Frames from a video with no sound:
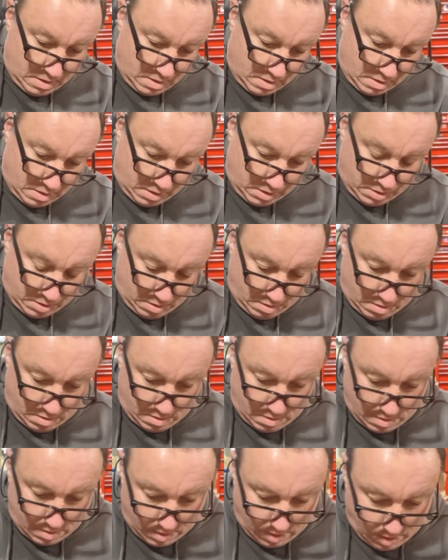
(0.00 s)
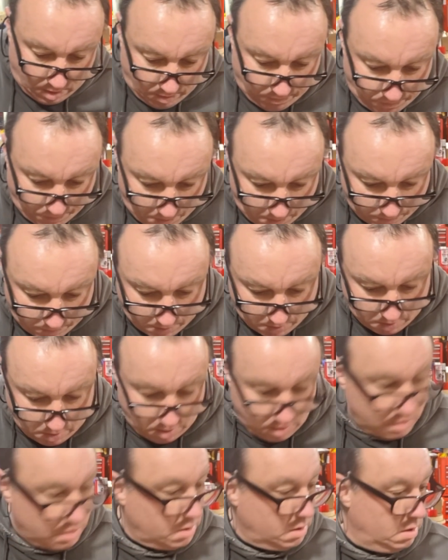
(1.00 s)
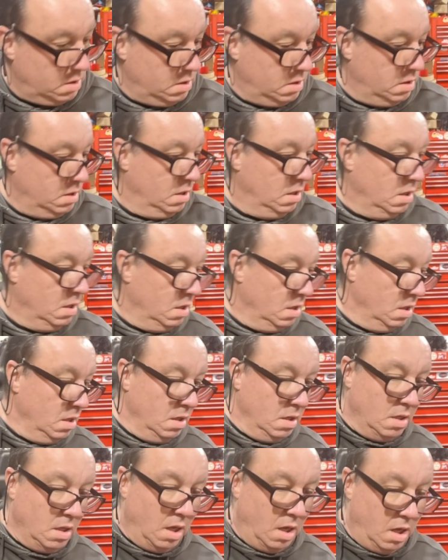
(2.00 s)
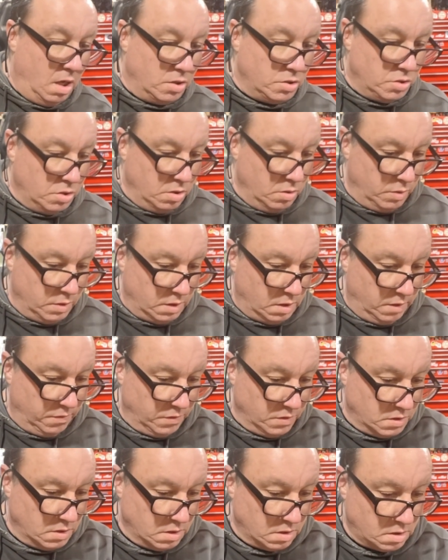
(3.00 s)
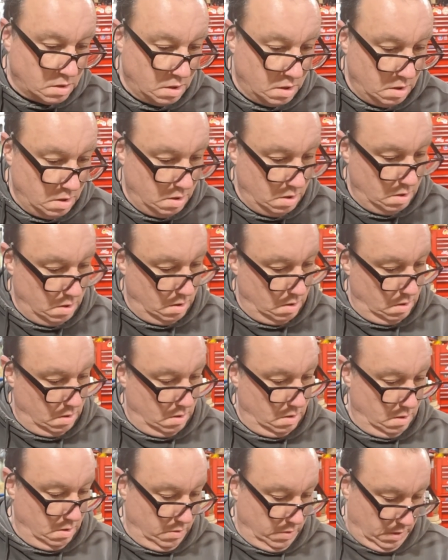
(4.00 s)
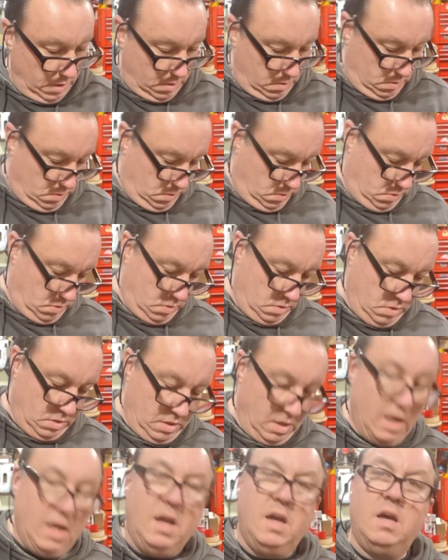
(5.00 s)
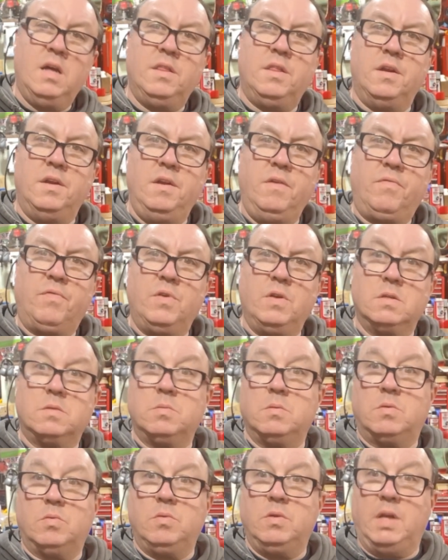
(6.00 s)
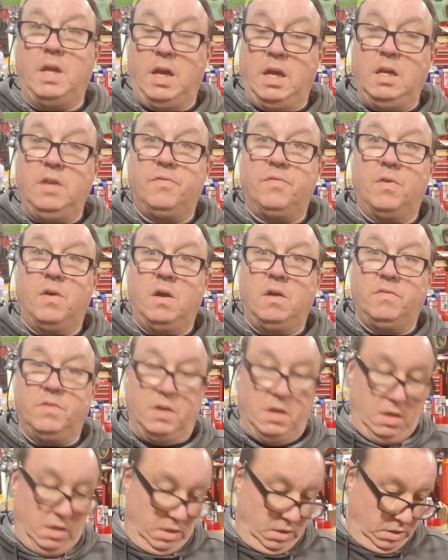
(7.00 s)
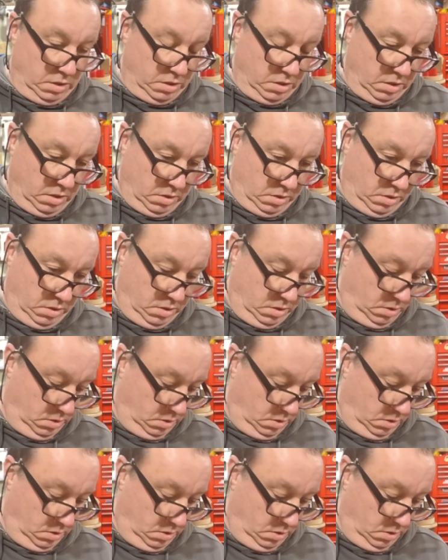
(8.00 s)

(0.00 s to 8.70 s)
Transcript: These are 85 lug nuts. I'll show you what the difference is. There we go. The difference between an 85 and an 86